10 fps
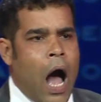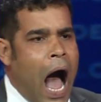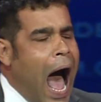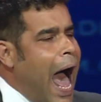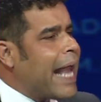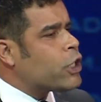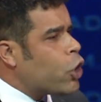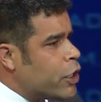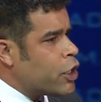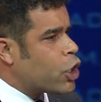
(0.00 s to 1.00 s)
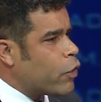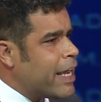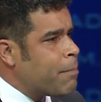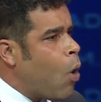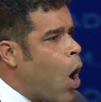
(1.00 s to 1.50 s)
I couldn't
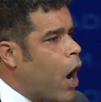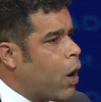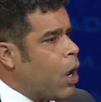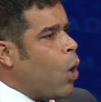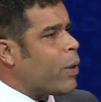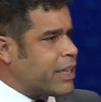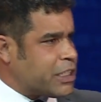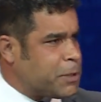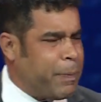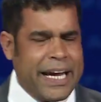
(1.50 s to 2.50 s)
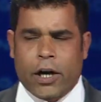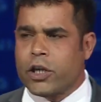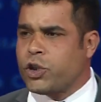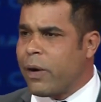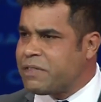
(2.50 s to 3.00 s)
agree more with the
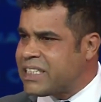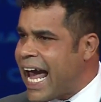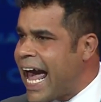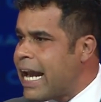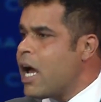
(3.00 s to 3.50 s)
speakers who have said